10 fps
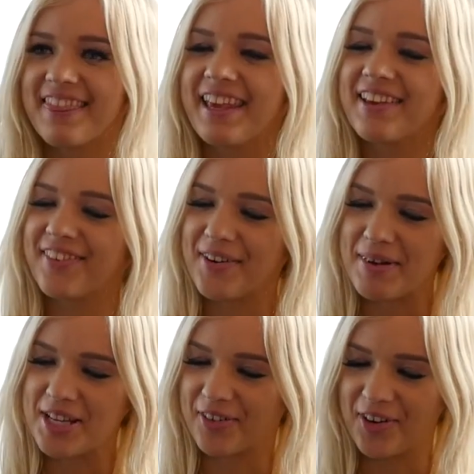Thank you very
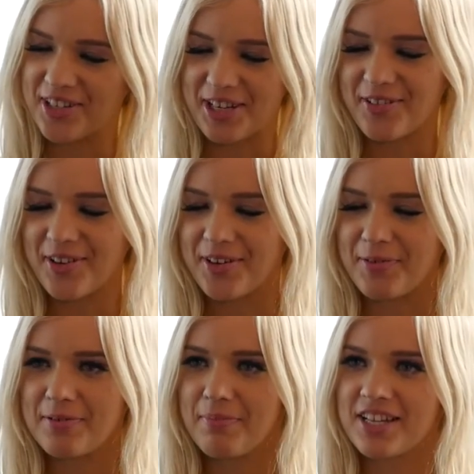much for your interview. It
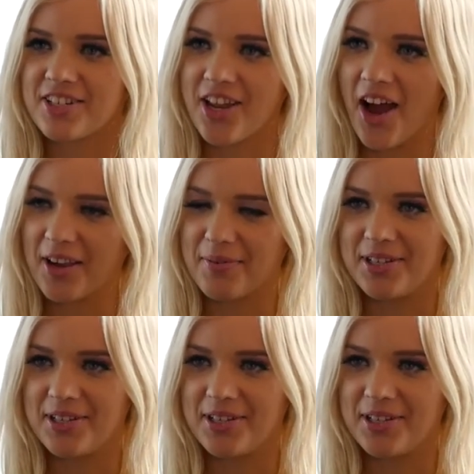was a pleasure talking